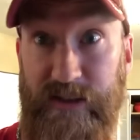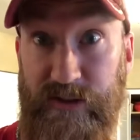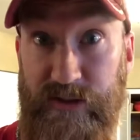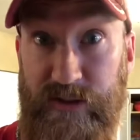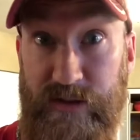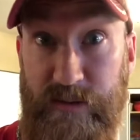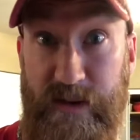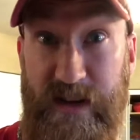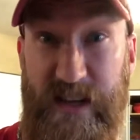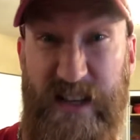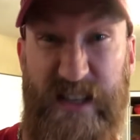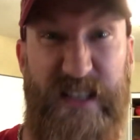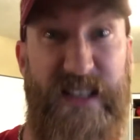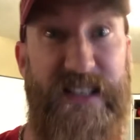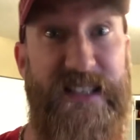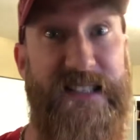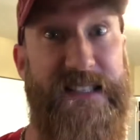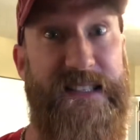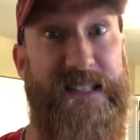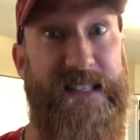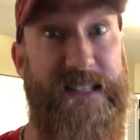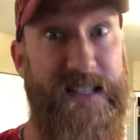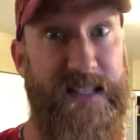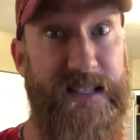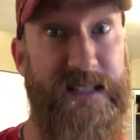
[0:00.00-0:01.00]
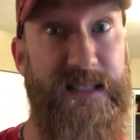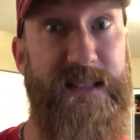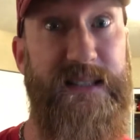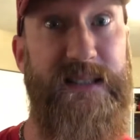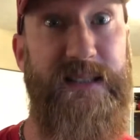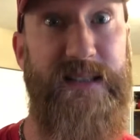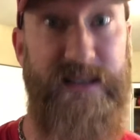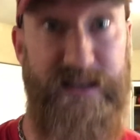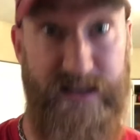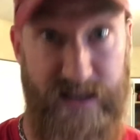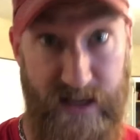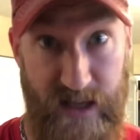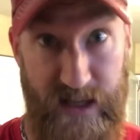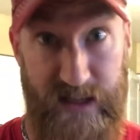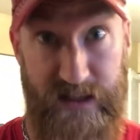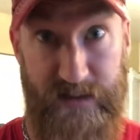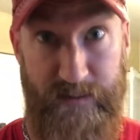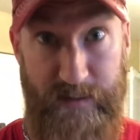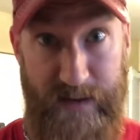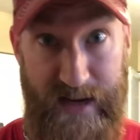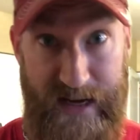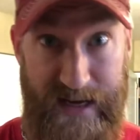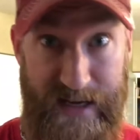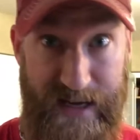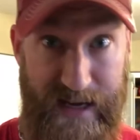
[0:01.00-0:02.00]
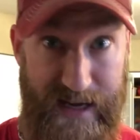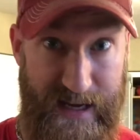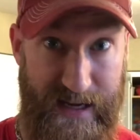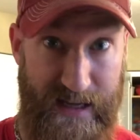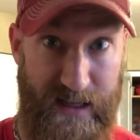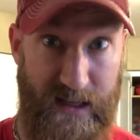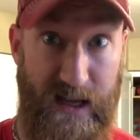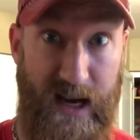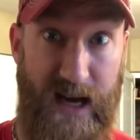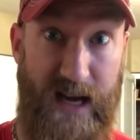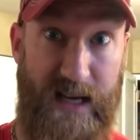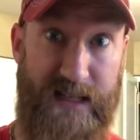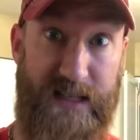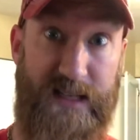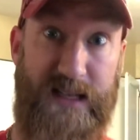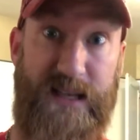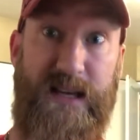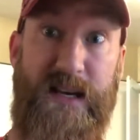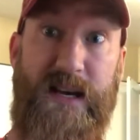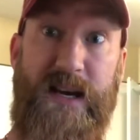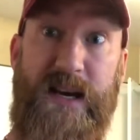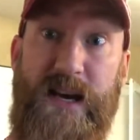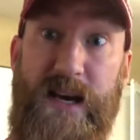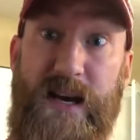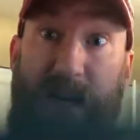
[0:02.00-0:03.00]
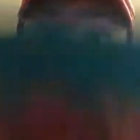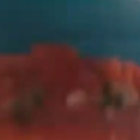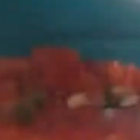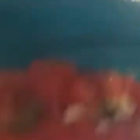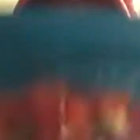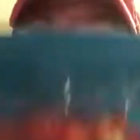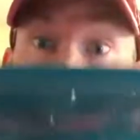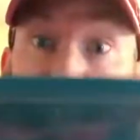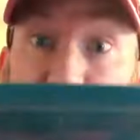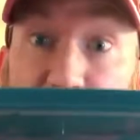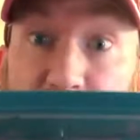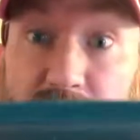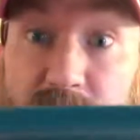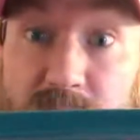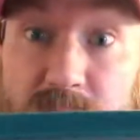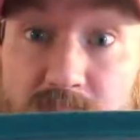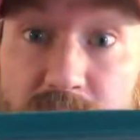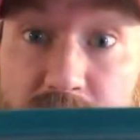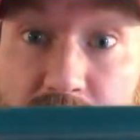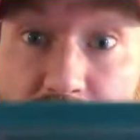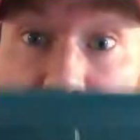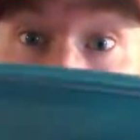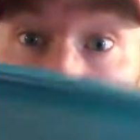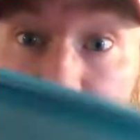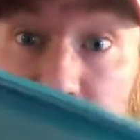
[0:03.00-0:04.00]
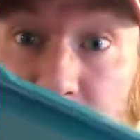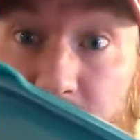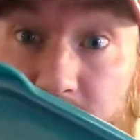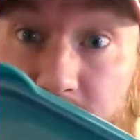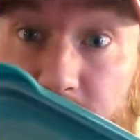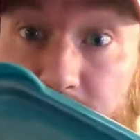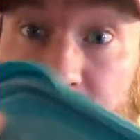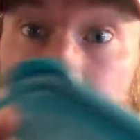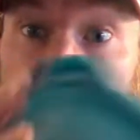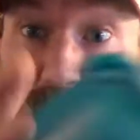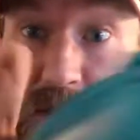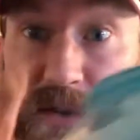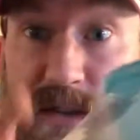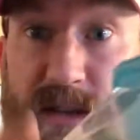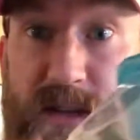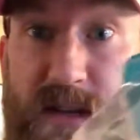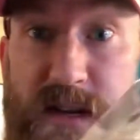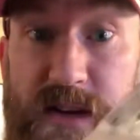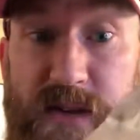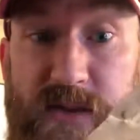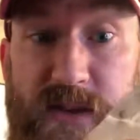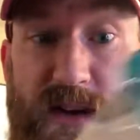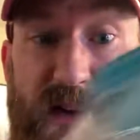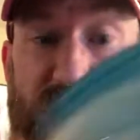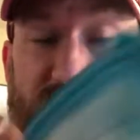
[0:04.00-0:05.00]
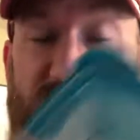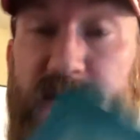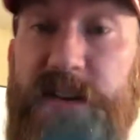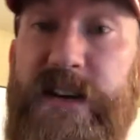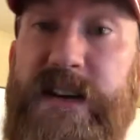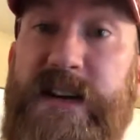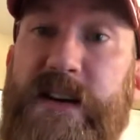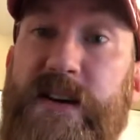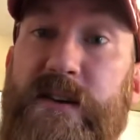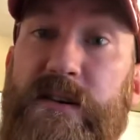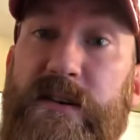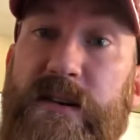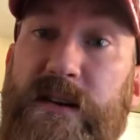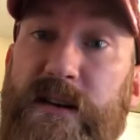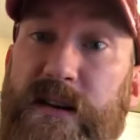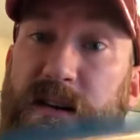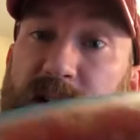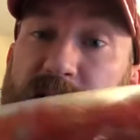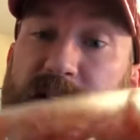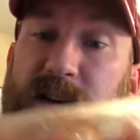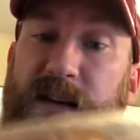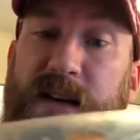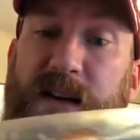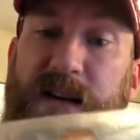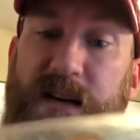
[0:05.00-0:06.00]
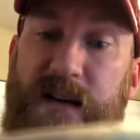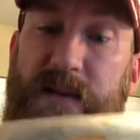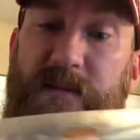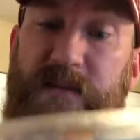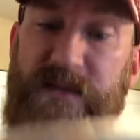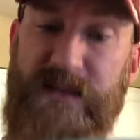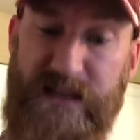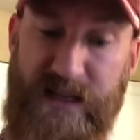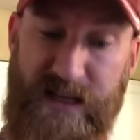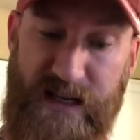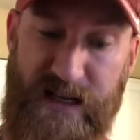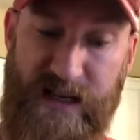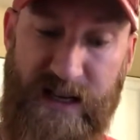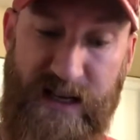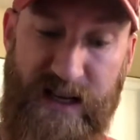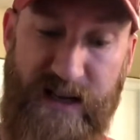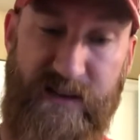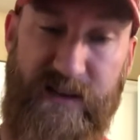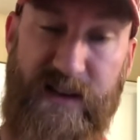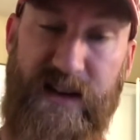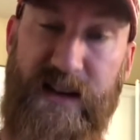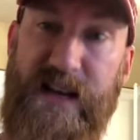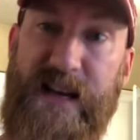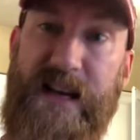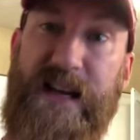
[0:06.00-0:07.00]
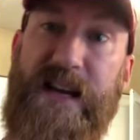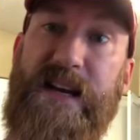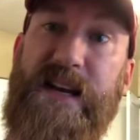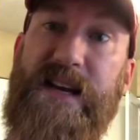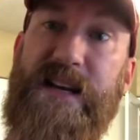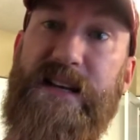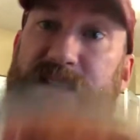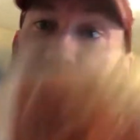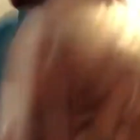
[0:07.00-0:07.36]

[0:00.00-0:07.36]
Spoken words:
much, because this does make a lot. So most of the ingredients are in here. I'm just gonna give it a nice